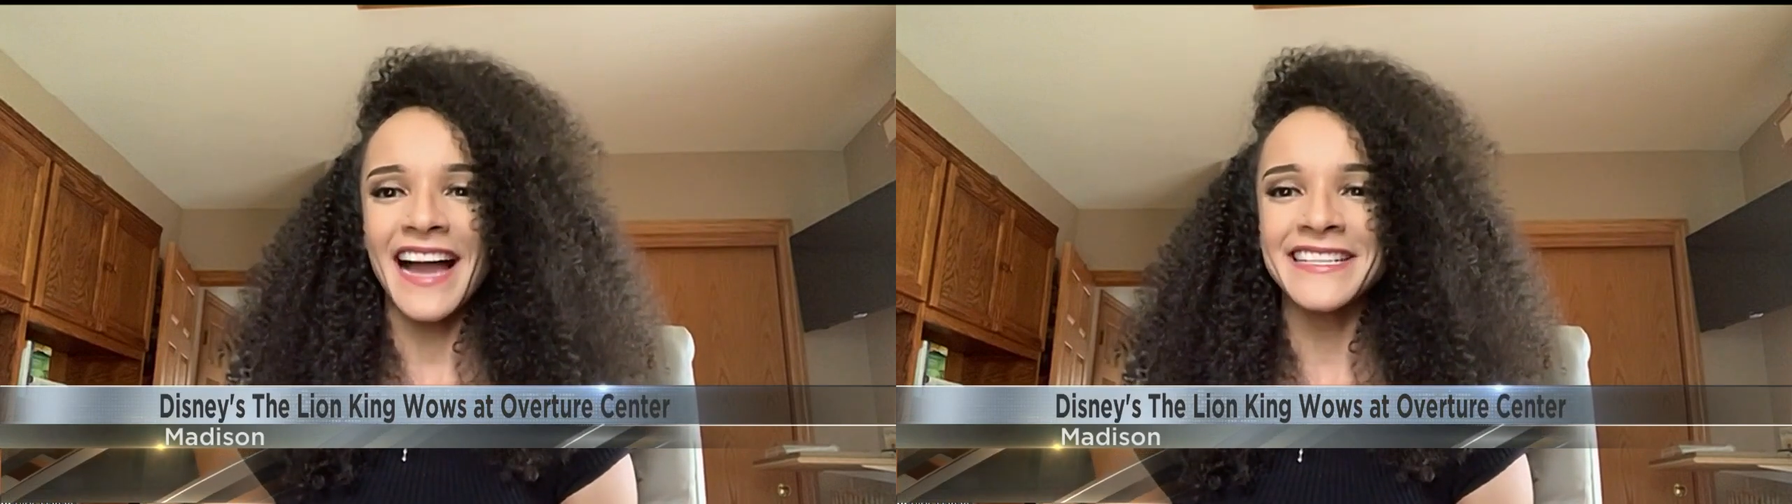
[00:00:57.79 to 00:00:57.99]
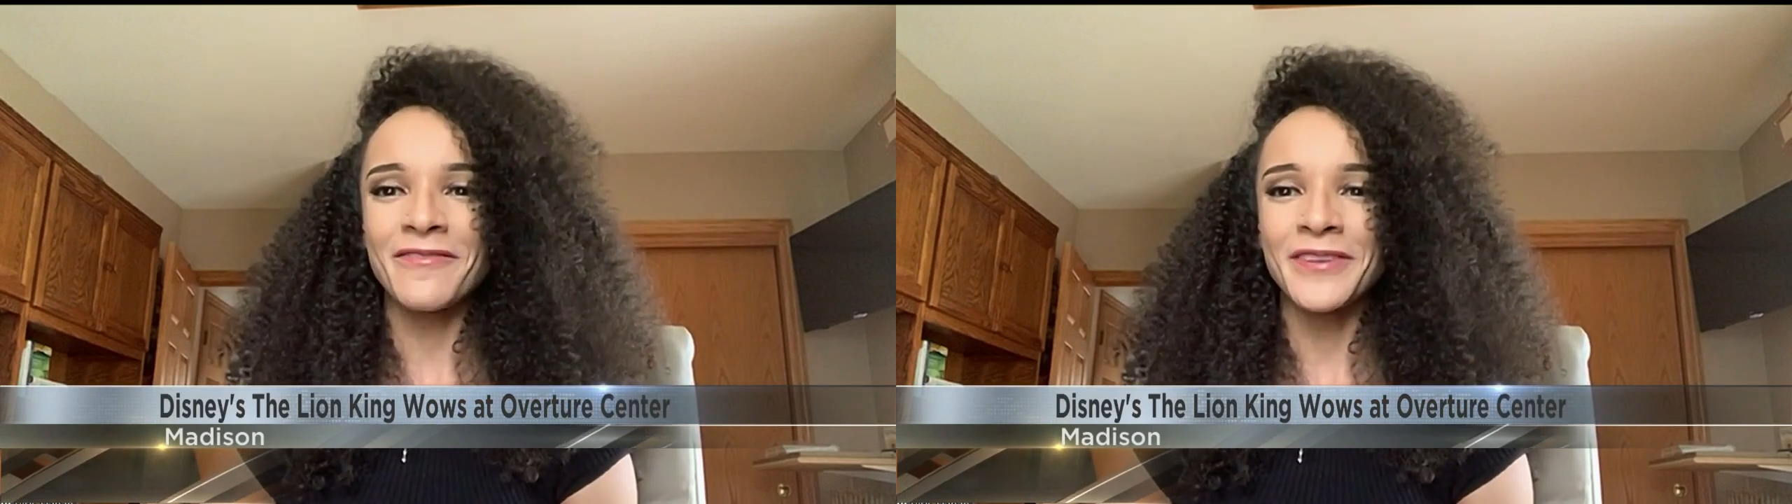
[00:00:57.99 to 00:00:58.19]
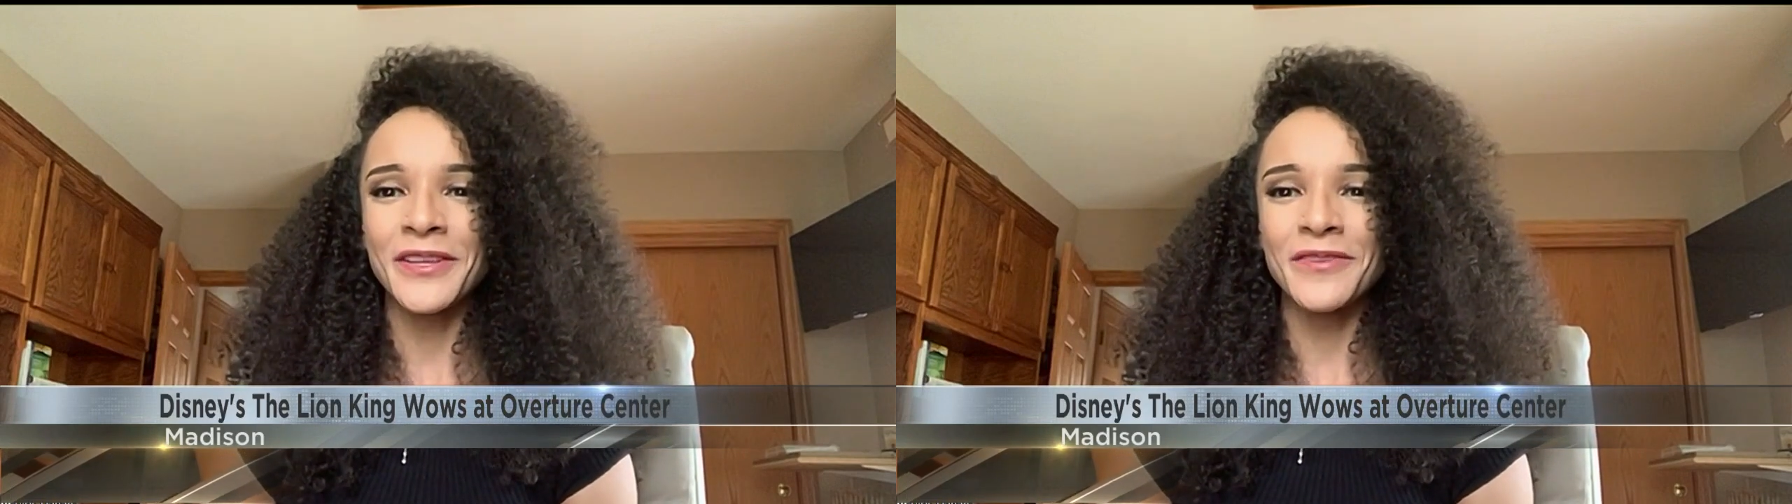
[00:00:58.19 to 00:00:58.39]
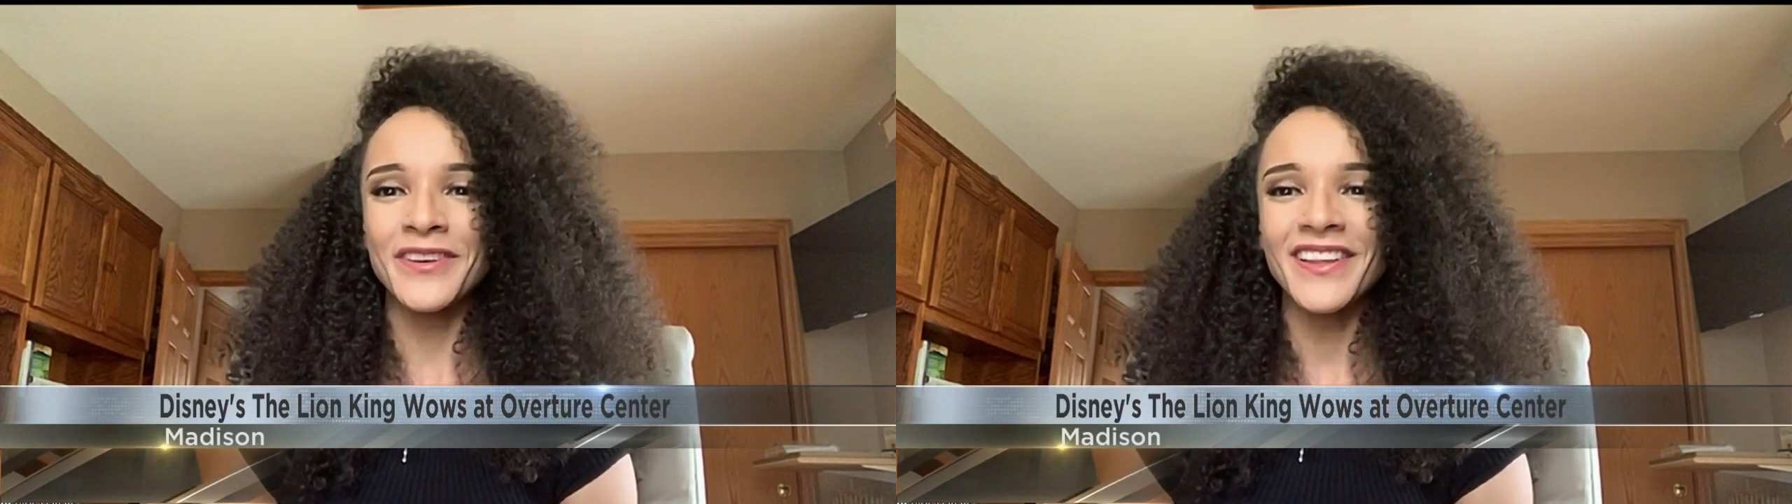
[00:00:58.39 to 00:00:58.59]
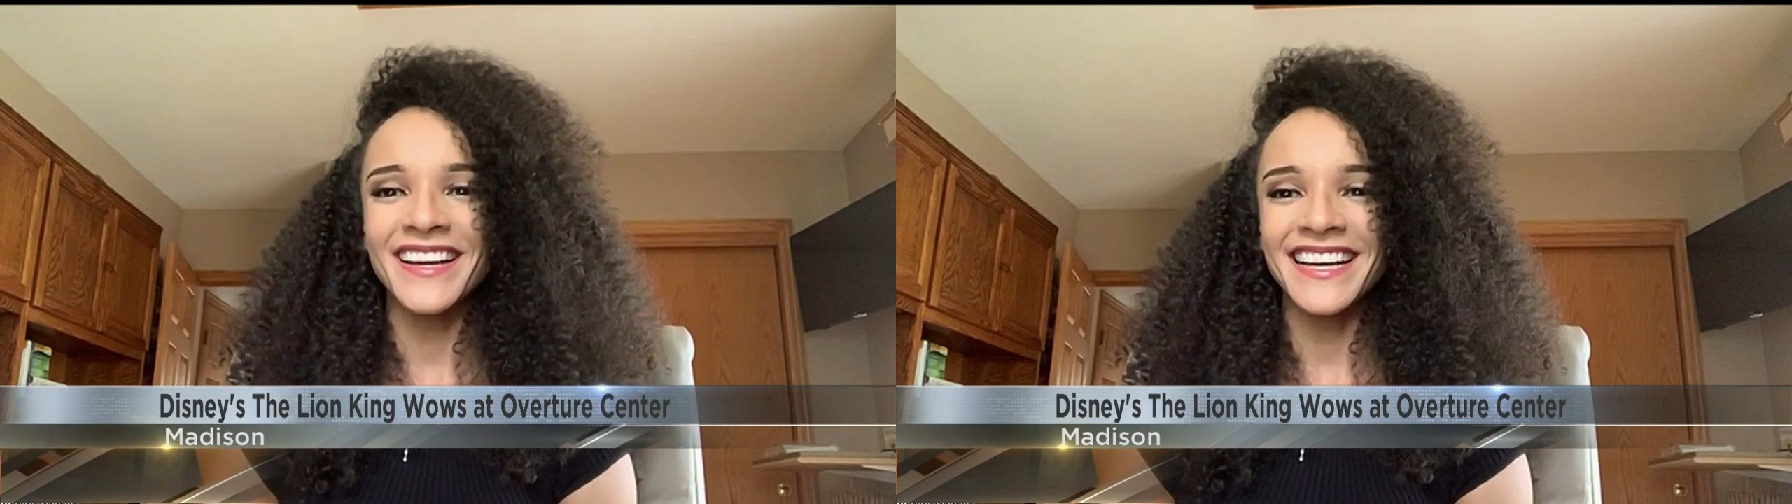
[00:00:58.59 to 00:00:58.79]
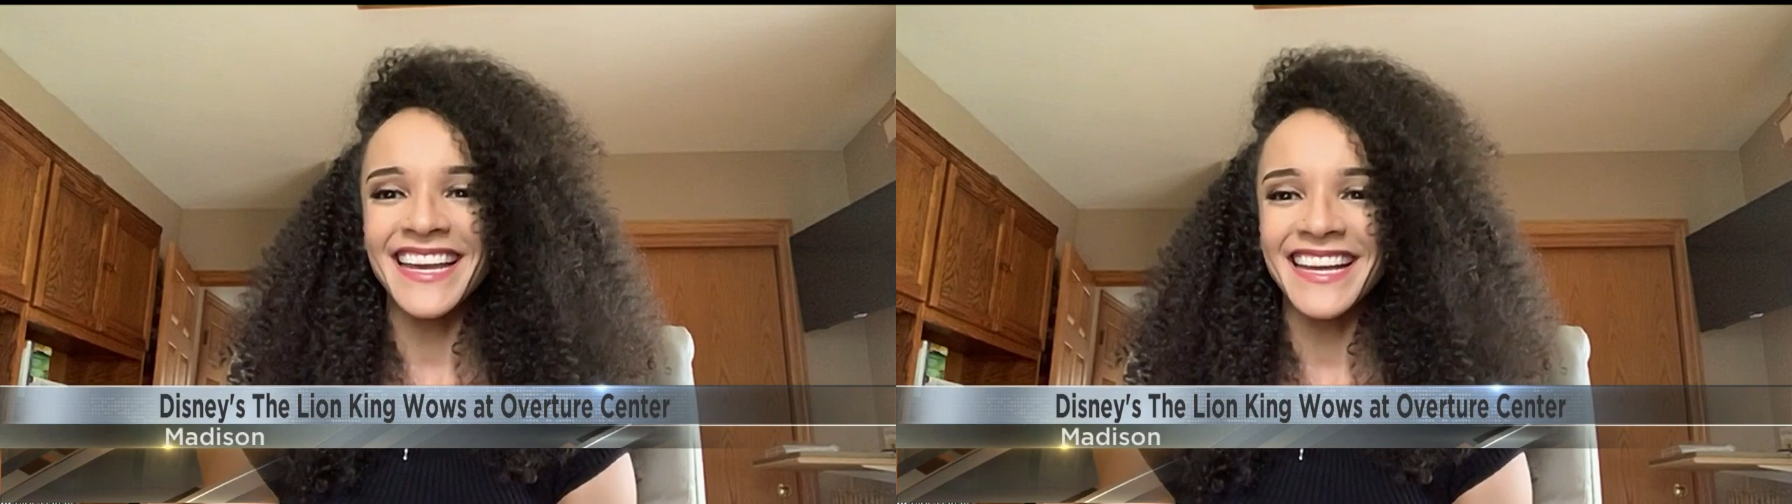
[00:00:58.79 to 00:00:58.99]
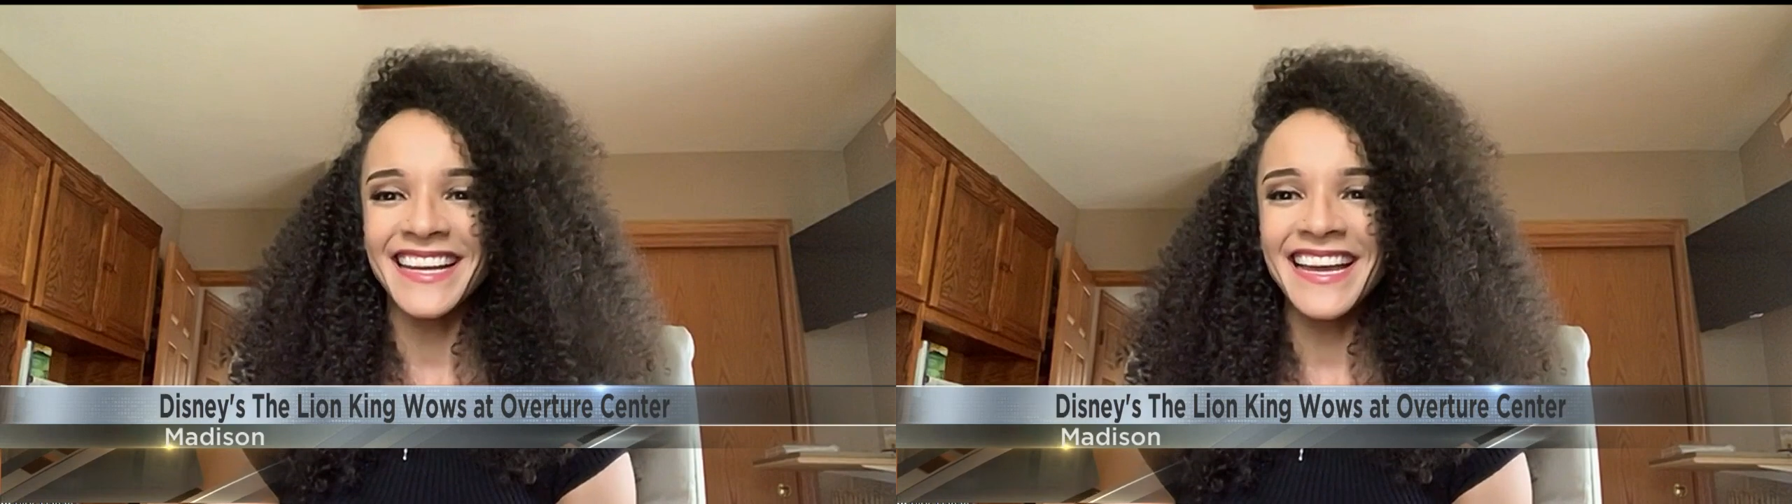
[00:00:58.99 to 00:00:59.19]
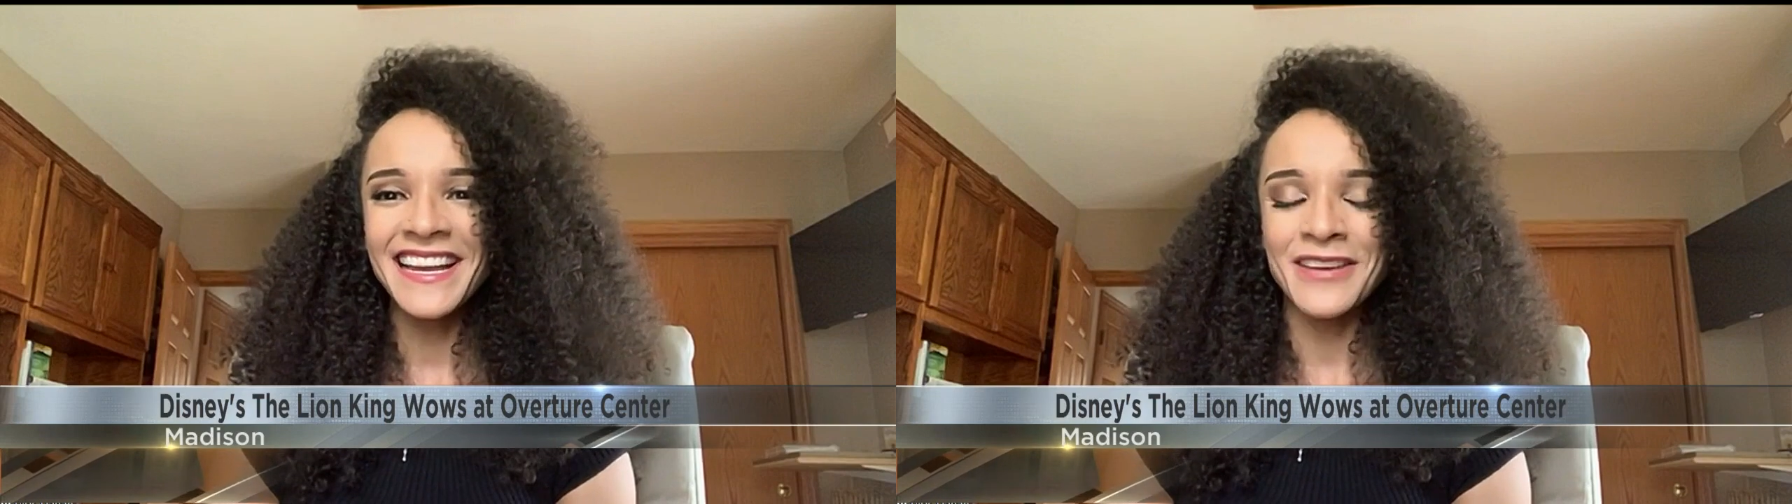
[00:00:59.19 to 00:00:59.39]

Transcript: I definitely feel like a kid again